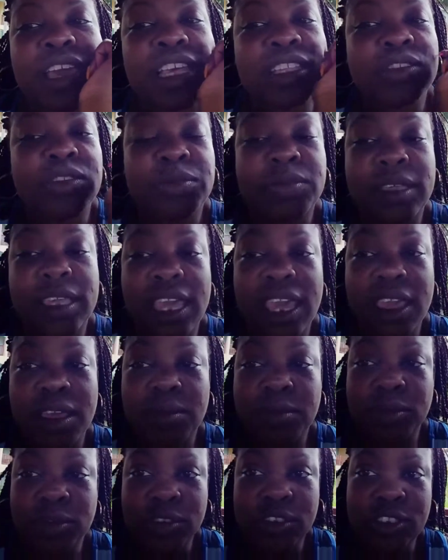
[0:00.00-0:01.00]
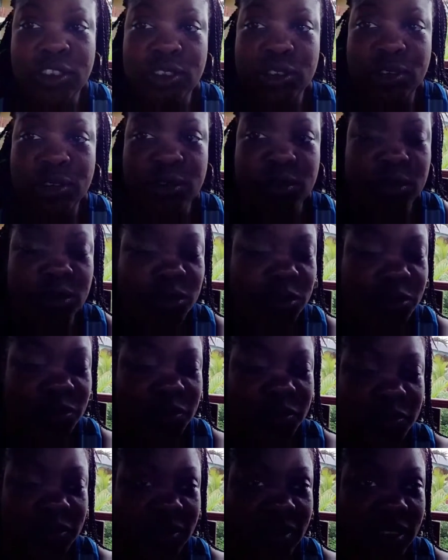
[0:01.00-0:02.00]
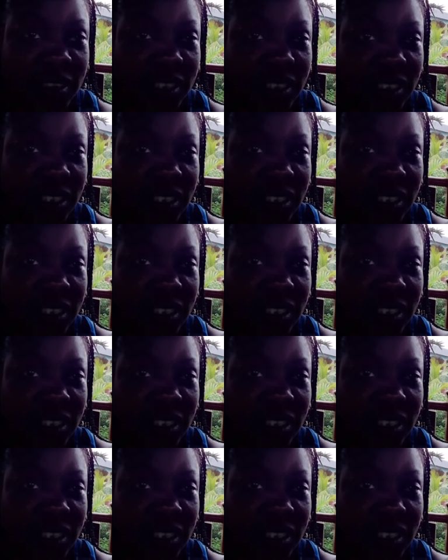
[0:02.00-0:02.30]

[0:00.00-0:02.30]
guys will be able to